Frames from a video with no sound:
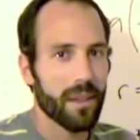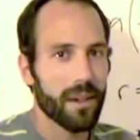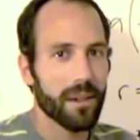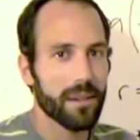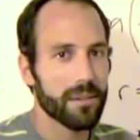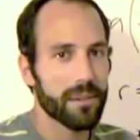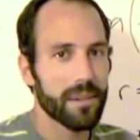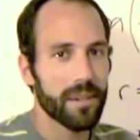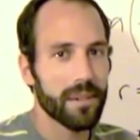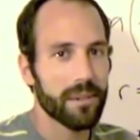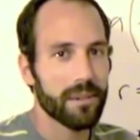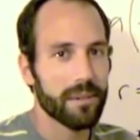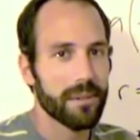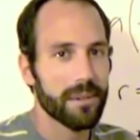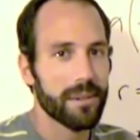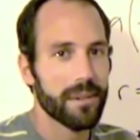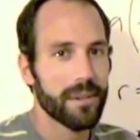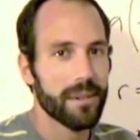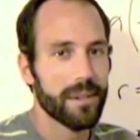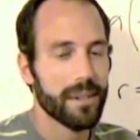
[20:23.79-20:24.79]
I don't know.
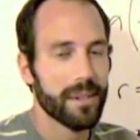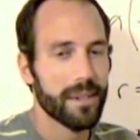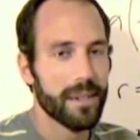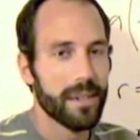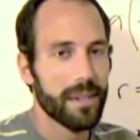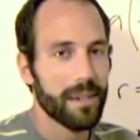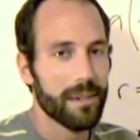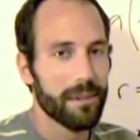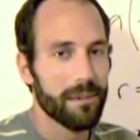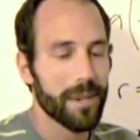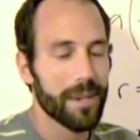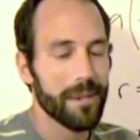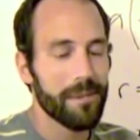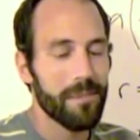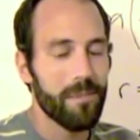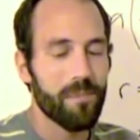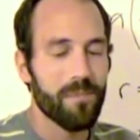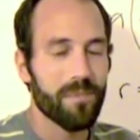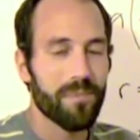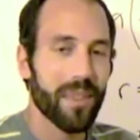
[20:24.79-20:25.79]

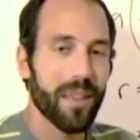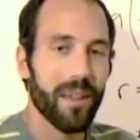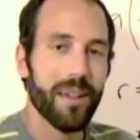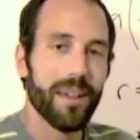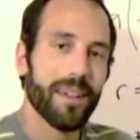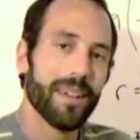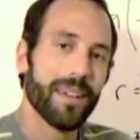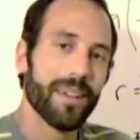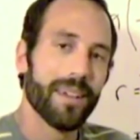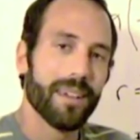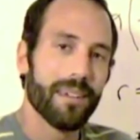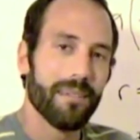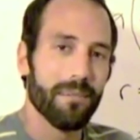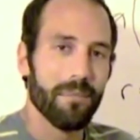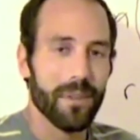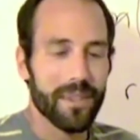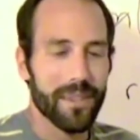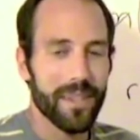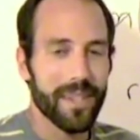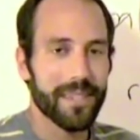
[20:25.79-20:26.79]
Well,
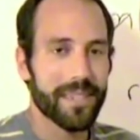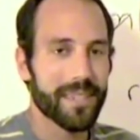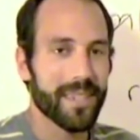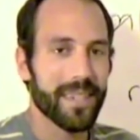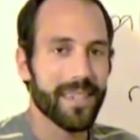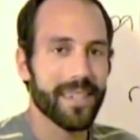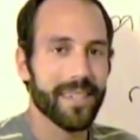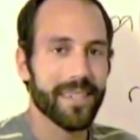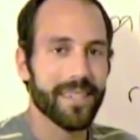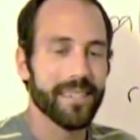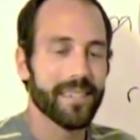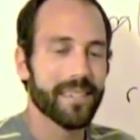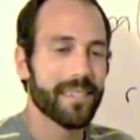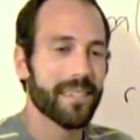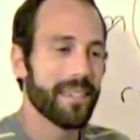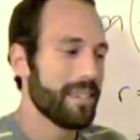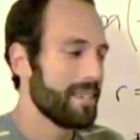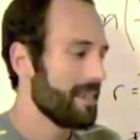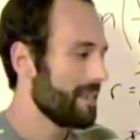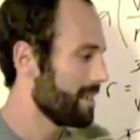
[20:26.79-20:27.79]
what they say
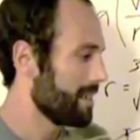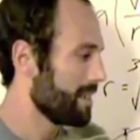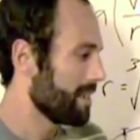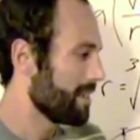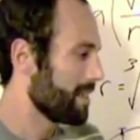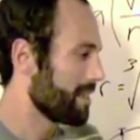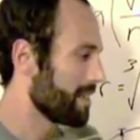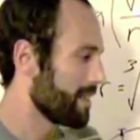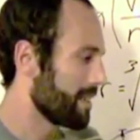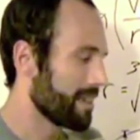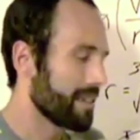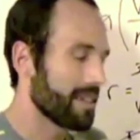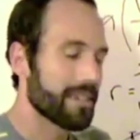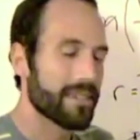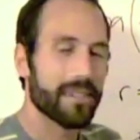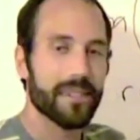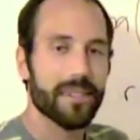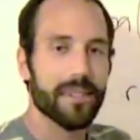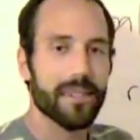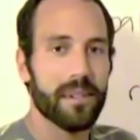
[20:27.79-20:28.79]
is
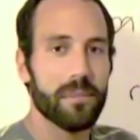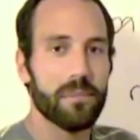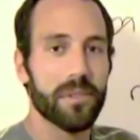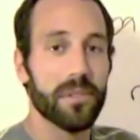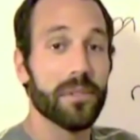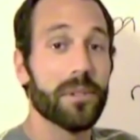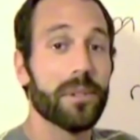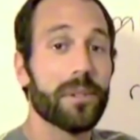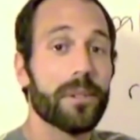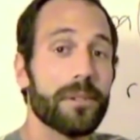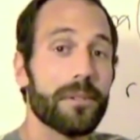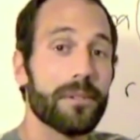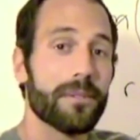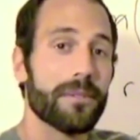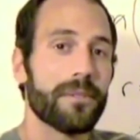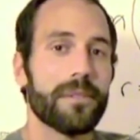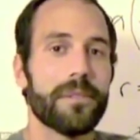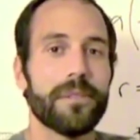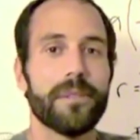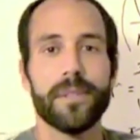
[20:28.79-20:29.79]
they
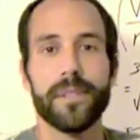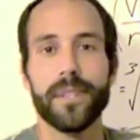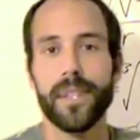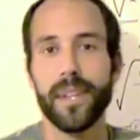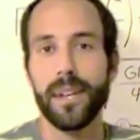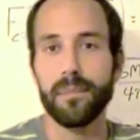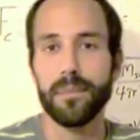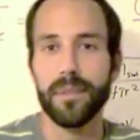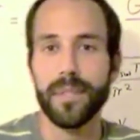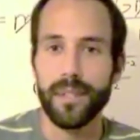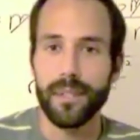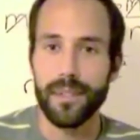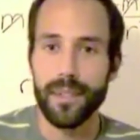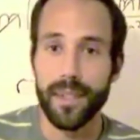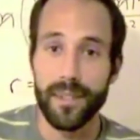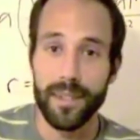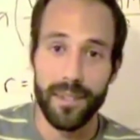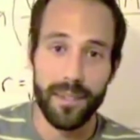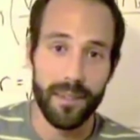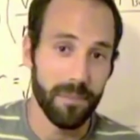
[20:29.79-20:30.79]
observe the object.
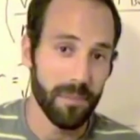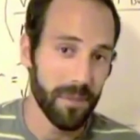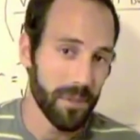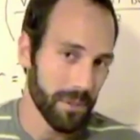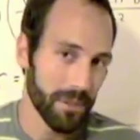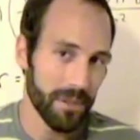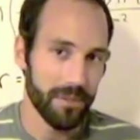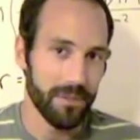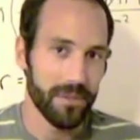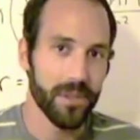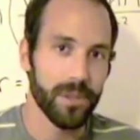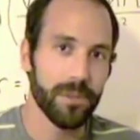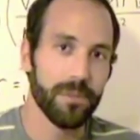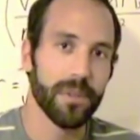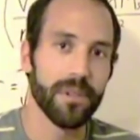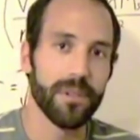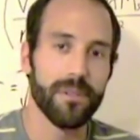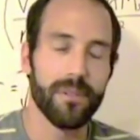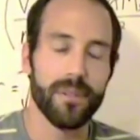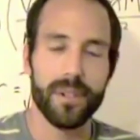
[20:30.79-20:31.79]
They observe
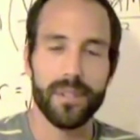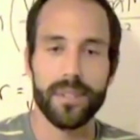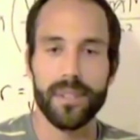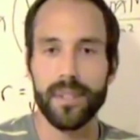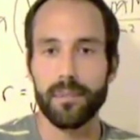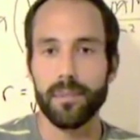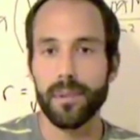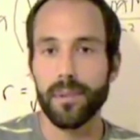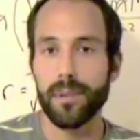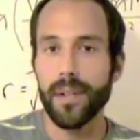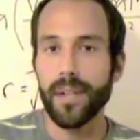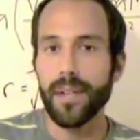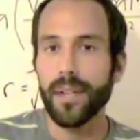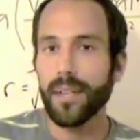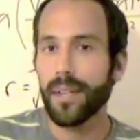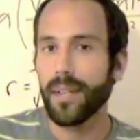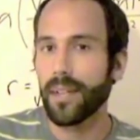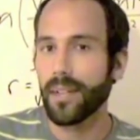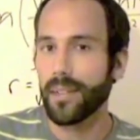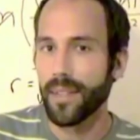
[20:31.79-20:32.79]
Jupiter, for example,
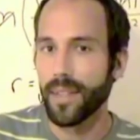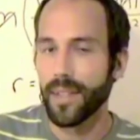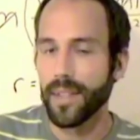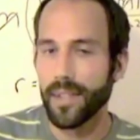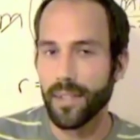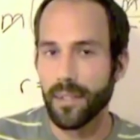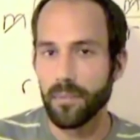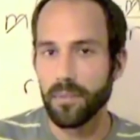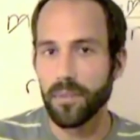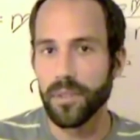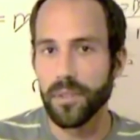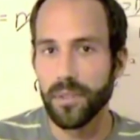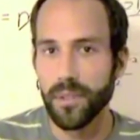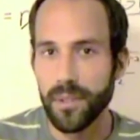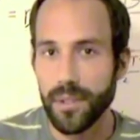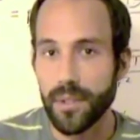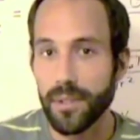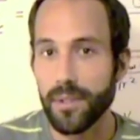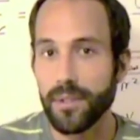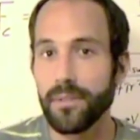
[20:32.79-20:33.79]
and they
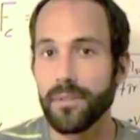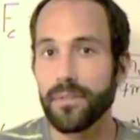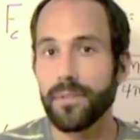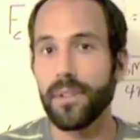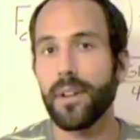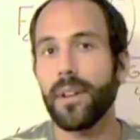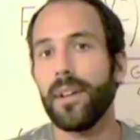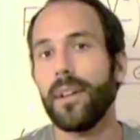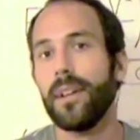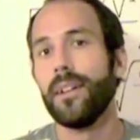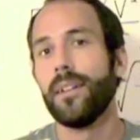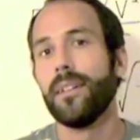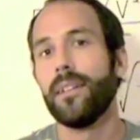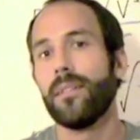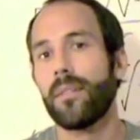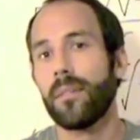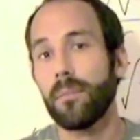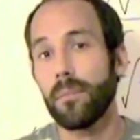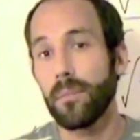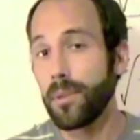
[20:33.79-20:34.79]
observe
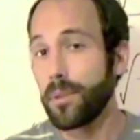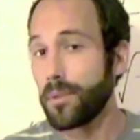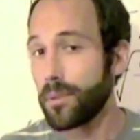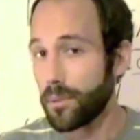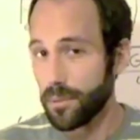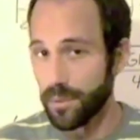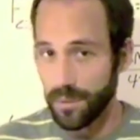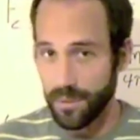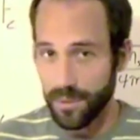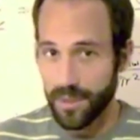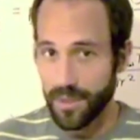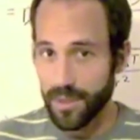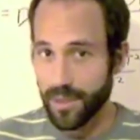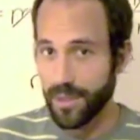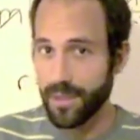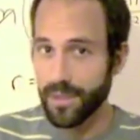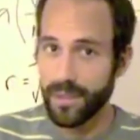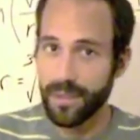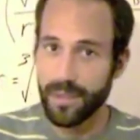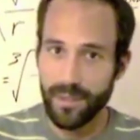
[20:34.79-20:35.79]
the moons
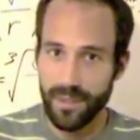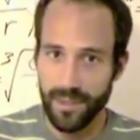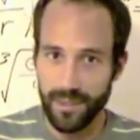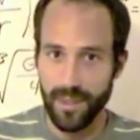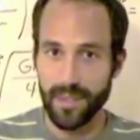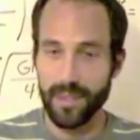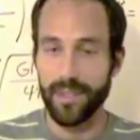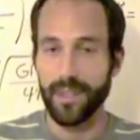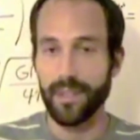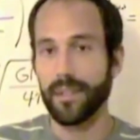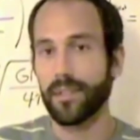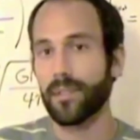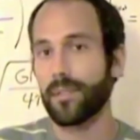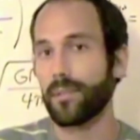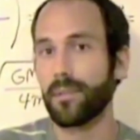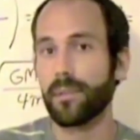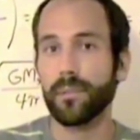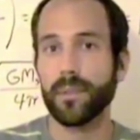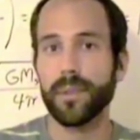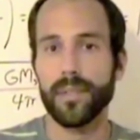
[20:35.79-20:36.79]
that they tell us are
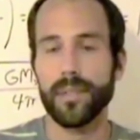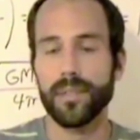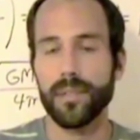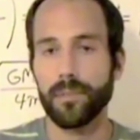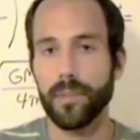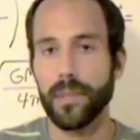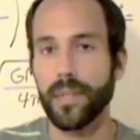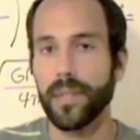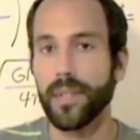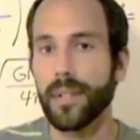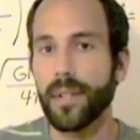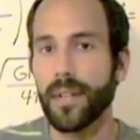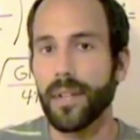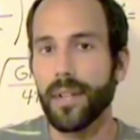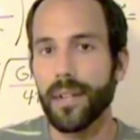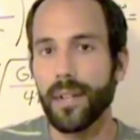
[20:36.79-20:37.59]
orbiting Jupiter.